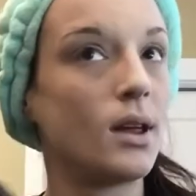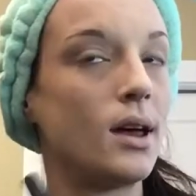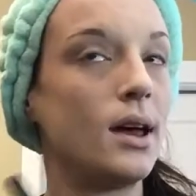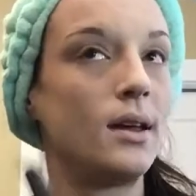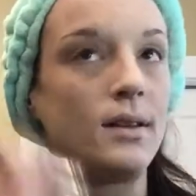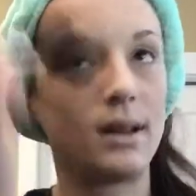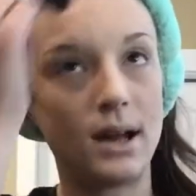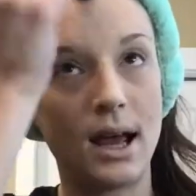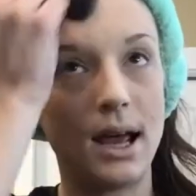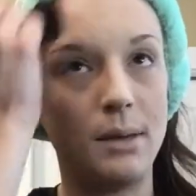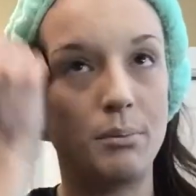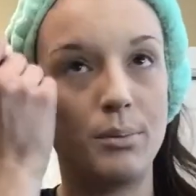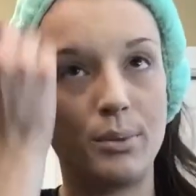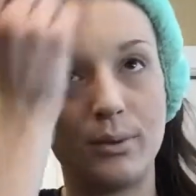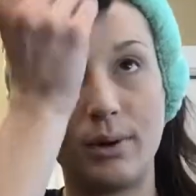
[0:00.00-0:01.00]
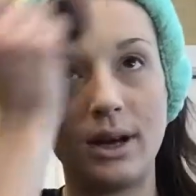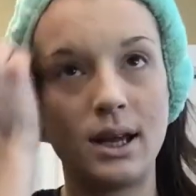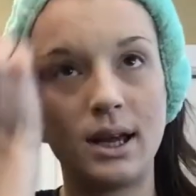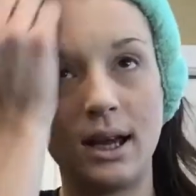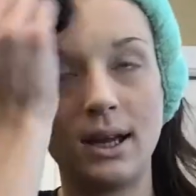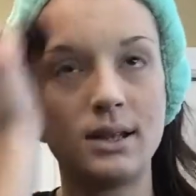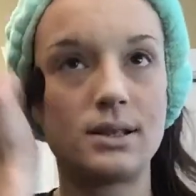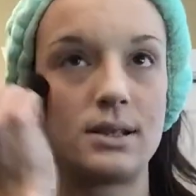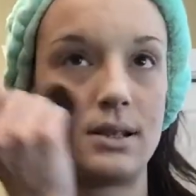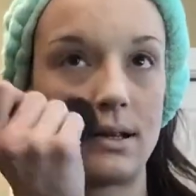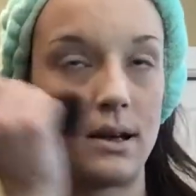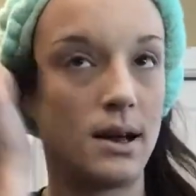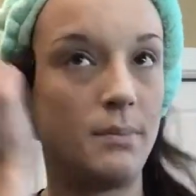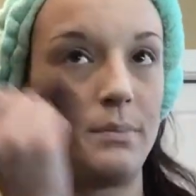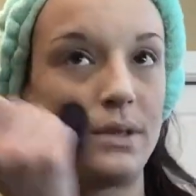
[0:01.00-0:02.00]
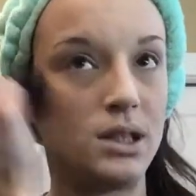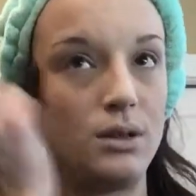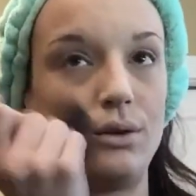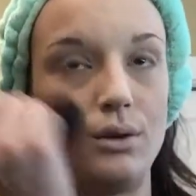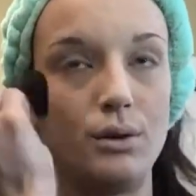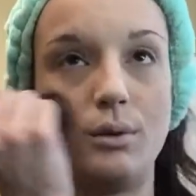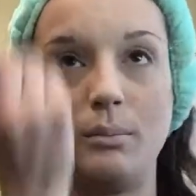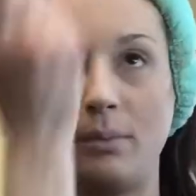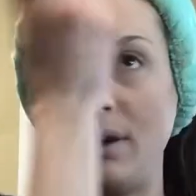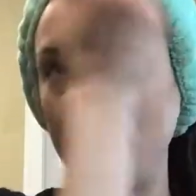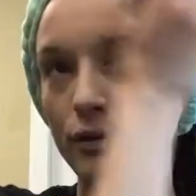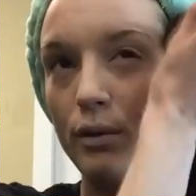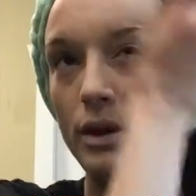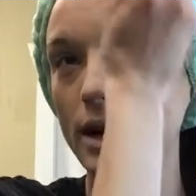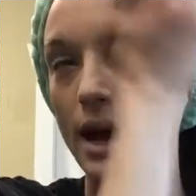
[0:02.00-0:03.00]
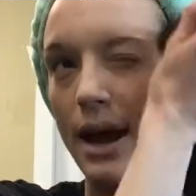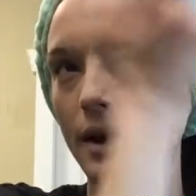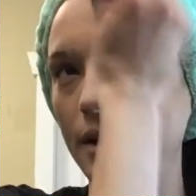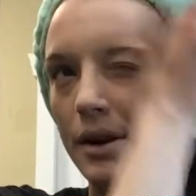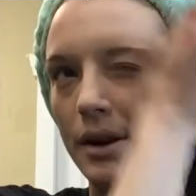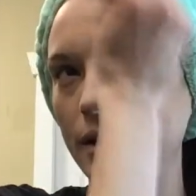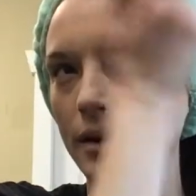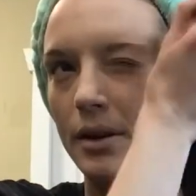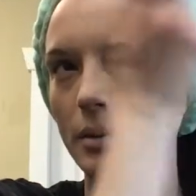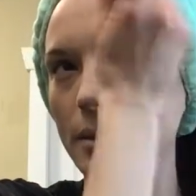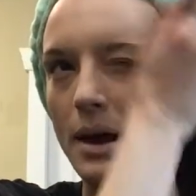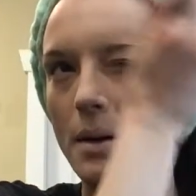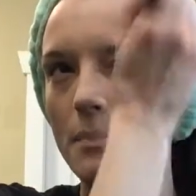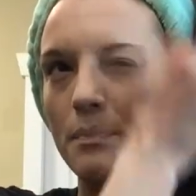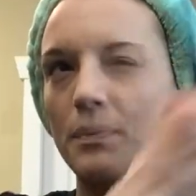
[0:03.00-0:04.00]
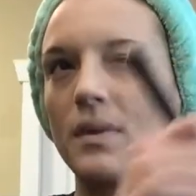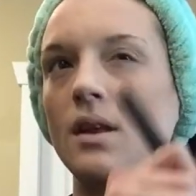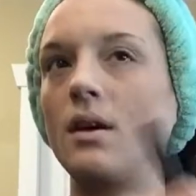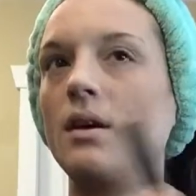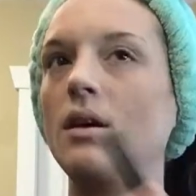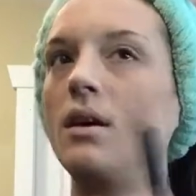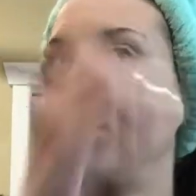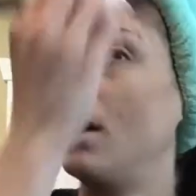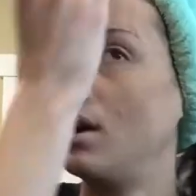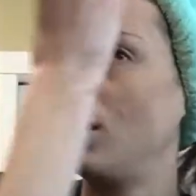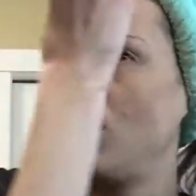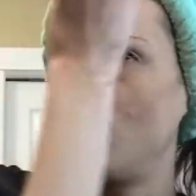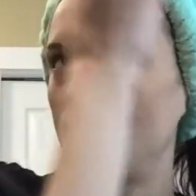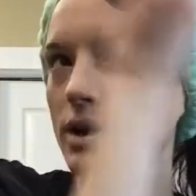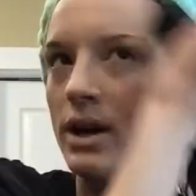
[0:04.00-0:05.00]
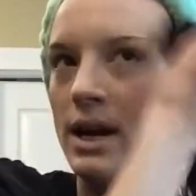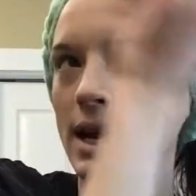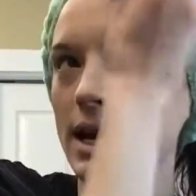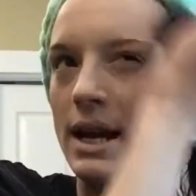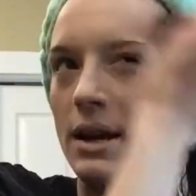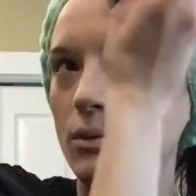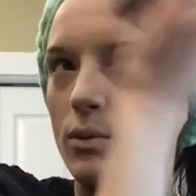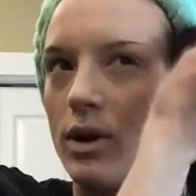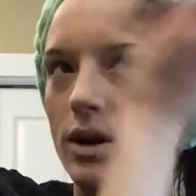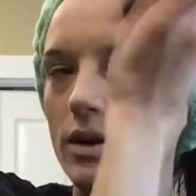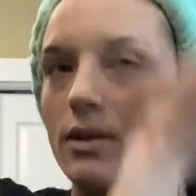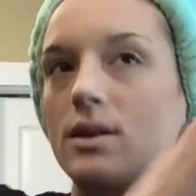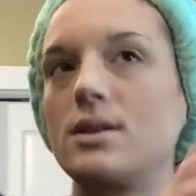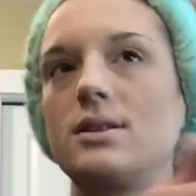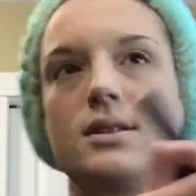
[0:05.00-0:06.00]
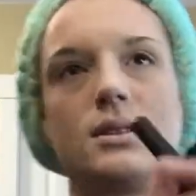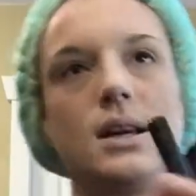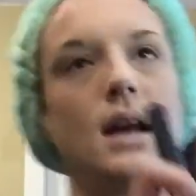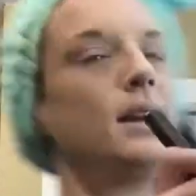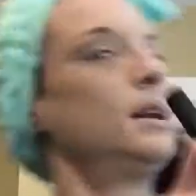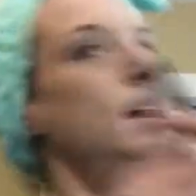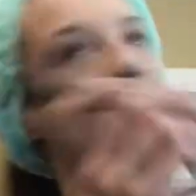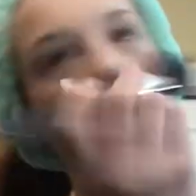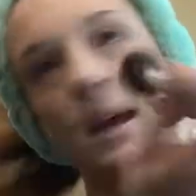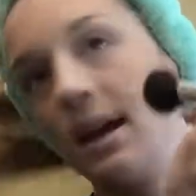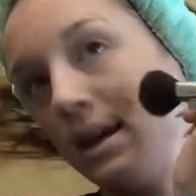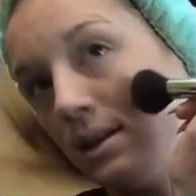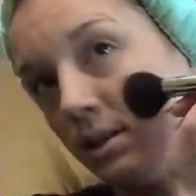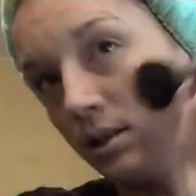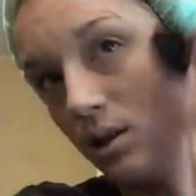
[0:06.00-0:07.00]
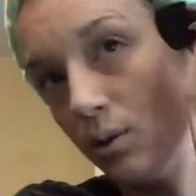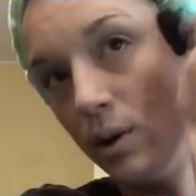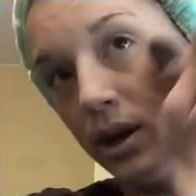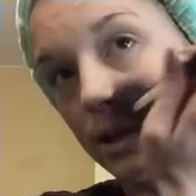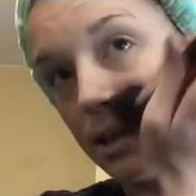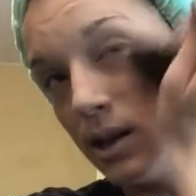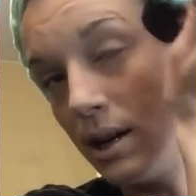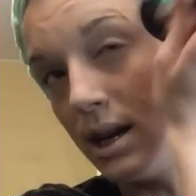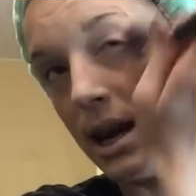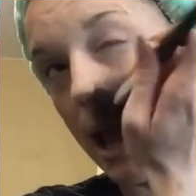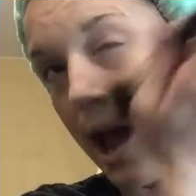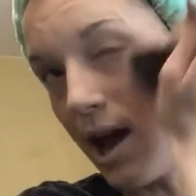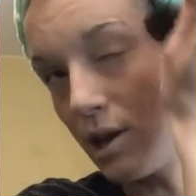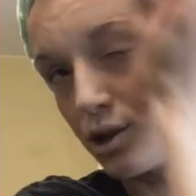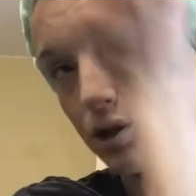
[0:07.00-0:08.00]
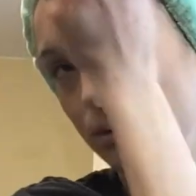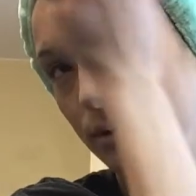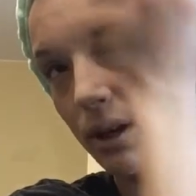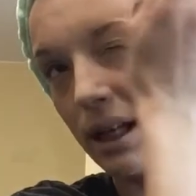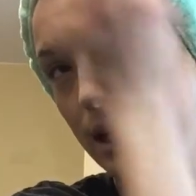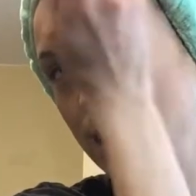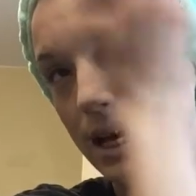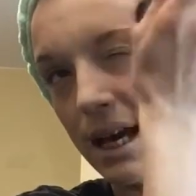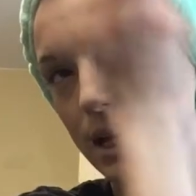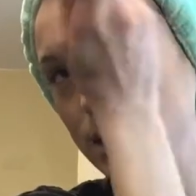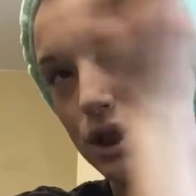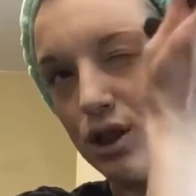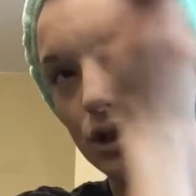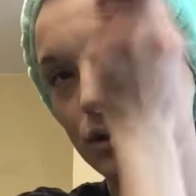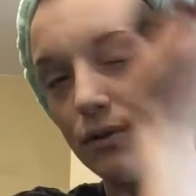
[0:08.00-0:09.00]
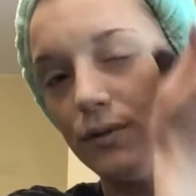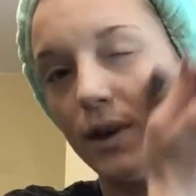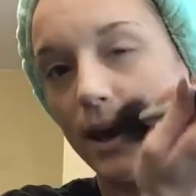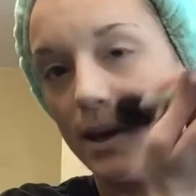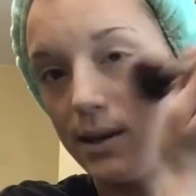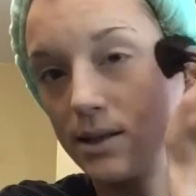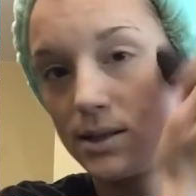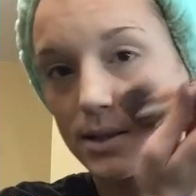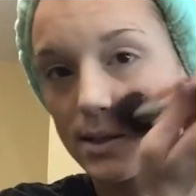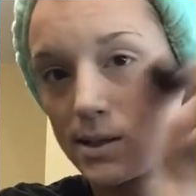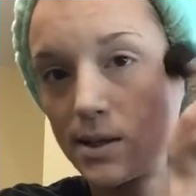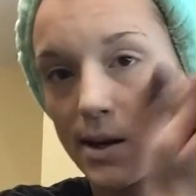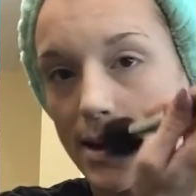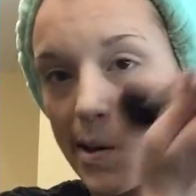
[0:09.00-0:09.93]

And then I bring it up to my forehead a little bit. You want to hit it where the sun is going to naturally hit your face.